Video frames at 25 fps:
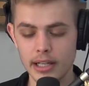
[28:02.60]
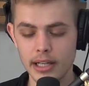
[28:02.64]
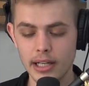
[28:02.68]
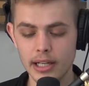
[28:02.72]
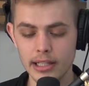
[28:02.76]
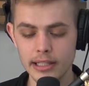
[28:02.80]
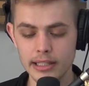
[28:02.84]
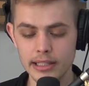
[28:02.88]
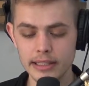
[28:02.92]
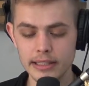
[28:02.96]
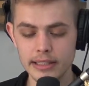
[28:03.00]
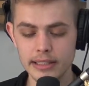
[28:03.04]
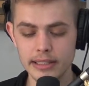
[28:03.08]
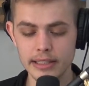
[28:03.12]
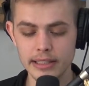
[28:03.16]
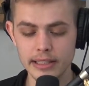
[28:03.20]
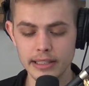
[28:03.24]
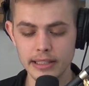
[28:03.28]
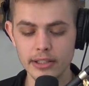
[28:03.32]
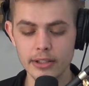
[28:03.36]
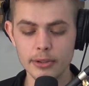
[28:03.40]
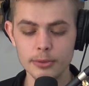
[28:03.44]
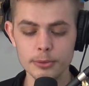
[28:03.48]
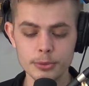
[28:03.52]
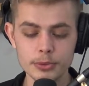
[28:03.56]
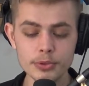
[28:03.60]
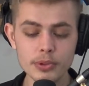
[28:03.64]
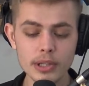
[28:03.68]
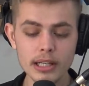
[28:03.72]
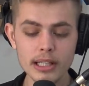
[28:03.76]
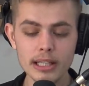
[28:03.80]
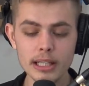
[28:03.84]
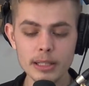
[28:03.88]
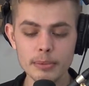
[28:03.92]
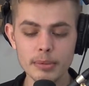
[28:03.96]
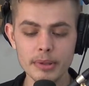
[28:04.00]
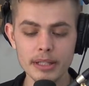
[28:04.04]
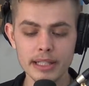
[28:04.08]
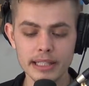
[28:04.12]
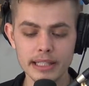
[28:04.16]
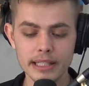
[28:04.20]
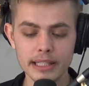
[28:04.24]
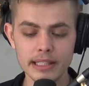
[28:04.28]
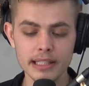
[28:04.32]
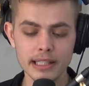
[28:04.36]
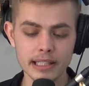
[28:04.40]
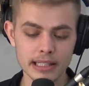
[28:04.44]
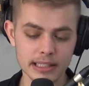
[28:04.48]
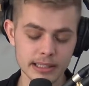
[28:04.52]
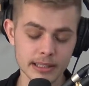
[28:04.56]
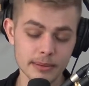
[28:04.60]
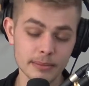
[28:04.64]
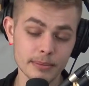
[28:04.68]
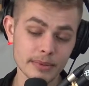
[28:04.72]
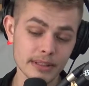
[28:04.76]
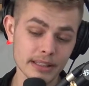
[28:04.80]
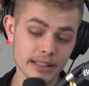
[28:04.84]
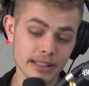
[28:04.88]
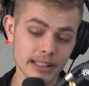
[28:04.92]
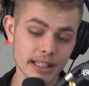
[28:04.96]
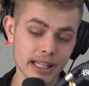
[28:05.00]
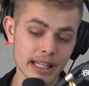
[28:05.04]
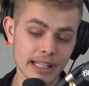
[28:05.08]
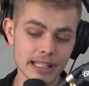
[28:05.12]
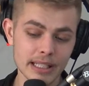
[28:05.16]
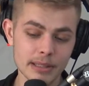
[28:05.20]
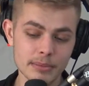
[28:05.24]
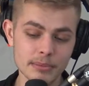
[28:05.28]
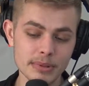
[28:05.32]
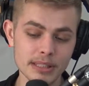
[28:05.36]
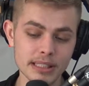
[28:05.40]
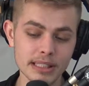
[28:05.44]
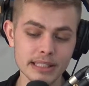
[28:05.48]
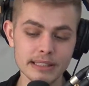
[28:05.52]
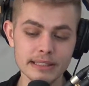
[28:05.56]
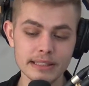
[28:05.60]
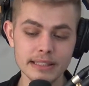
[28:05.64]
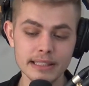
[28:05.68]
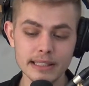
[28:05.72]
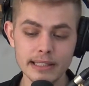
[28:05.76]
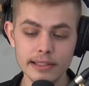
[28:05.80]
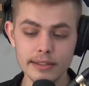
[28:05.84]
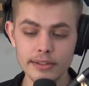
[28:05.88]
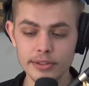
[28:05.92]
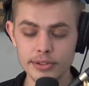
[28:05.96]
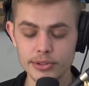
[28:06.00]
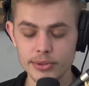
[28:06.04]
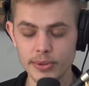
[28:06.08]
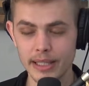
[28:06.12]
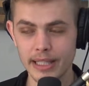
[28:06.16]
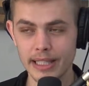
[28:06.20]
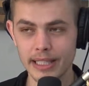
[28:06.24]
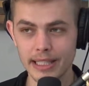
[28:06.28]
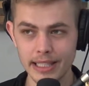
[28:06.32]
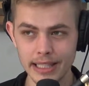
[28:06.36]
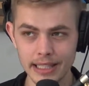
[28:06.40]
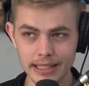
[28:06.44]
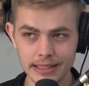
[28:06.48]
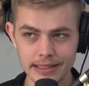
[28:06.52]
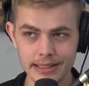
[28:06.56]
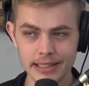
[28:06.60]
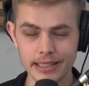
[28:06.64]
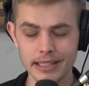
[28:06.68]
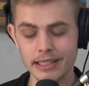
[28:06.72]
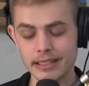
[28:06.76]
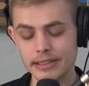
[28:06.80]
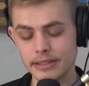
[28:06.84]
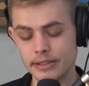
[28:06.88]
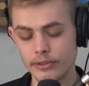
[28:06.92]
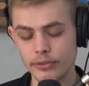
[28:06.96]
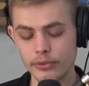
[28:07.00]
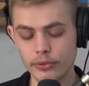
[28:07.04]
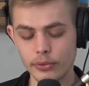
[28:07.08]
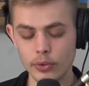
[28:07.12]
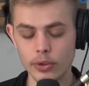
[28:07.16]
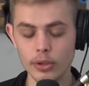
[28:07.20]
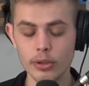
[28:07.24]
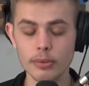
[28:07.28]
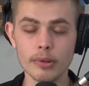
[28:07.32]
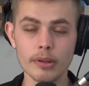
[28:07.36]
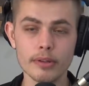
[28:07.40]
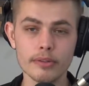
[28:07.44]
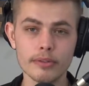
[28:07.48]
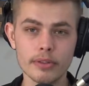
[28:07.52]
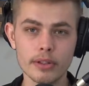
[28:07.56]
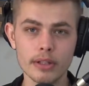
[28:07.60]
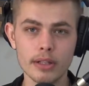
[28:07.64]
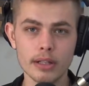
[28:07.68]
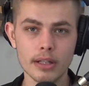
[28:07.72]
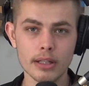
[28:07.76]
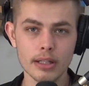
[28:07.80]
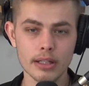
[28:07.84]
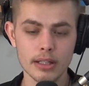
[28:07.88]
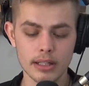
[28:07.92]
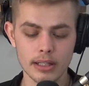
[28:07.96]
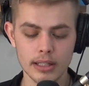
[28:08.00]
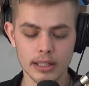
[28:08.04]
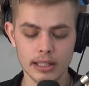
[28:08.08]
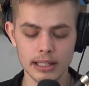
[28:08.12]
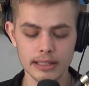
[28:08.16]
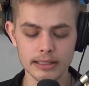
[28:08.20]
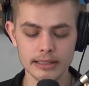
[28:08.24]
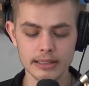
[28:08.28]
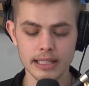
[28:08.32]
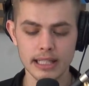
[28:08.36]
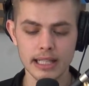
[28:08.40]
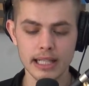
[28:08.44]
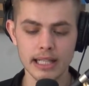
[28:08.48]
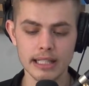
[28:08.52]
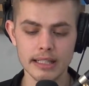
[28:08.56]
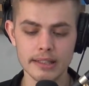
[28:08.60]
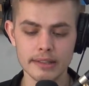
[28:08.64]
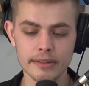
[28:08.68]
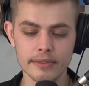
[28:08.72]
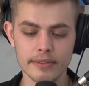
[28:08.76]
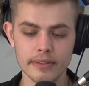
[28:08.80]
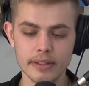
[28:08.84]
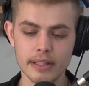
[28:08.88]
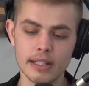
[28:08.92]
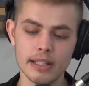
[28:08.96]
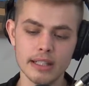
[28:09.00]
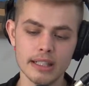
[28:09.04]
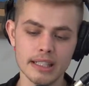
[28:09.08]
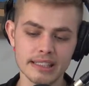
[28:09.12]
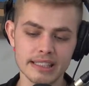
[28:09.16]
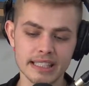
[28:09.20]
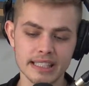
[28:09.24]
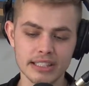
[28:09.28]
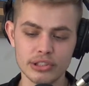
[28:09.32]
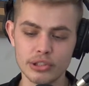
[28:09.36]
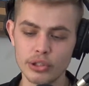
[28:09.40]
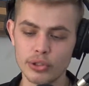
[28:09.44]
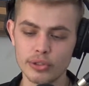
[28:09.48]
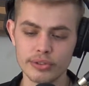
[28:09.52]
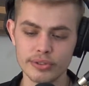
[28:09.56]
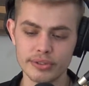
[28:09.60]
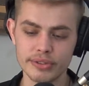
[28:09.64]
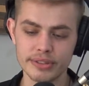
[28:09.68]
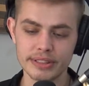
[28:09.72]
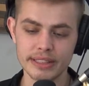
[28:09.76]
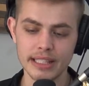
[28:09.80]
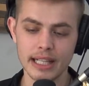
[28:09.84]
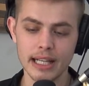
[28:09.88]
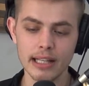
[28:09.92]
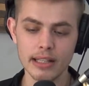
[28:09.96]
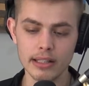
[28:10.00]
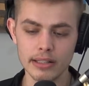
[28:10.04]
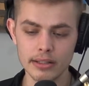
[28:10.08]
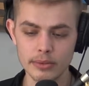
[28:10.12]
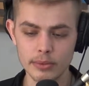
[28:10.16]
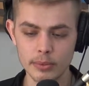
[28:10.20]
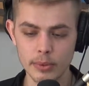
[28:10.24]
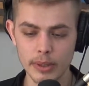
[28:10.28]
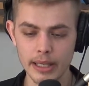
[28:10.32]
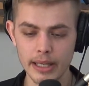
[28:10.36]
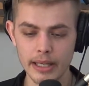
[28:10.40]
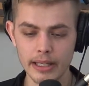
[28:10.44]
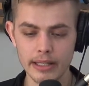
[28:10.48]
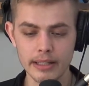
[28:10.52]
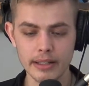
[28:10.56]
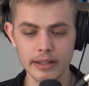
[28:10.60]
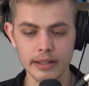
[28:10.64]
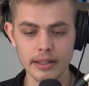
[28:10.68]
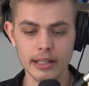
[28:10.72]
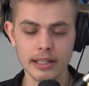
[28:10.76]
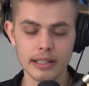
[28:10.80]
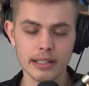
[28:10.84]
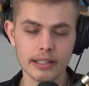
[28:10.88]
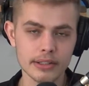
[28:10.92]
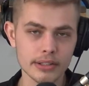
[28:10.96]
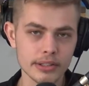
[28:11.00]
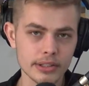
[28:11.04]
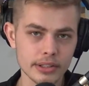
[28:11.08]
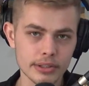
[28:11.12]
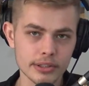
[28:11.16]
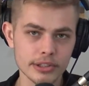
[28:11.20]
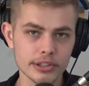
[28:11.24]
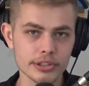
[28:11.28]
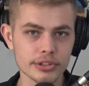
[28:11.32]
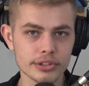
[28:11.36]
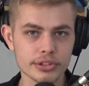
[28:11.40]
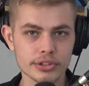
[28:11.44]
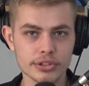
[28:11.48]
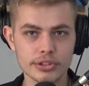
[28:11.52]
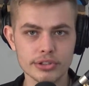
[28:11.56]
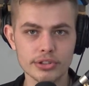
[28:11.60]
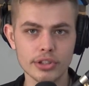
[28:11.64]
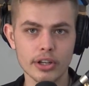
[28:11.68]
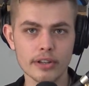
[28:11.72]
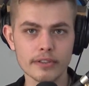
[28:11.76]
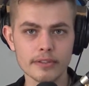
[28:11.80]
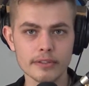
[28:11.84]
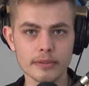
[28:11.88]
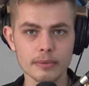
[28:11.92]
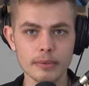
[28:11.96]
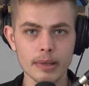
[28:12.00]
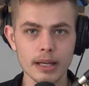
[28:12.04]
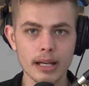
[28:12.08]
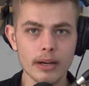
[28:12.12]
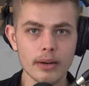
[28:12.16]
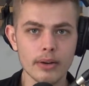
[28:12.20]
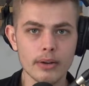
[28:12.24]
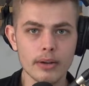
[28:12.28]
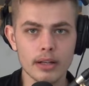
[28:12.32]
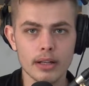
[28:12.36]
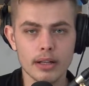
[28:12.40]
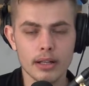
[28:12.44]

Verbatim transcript: Uh, he didn't kill him directly, but he didn't let him, let him, eat either. So I guess that is a form of that's kind of uh, that's like Joseph Stalin way of killing. You know, you just starve him out.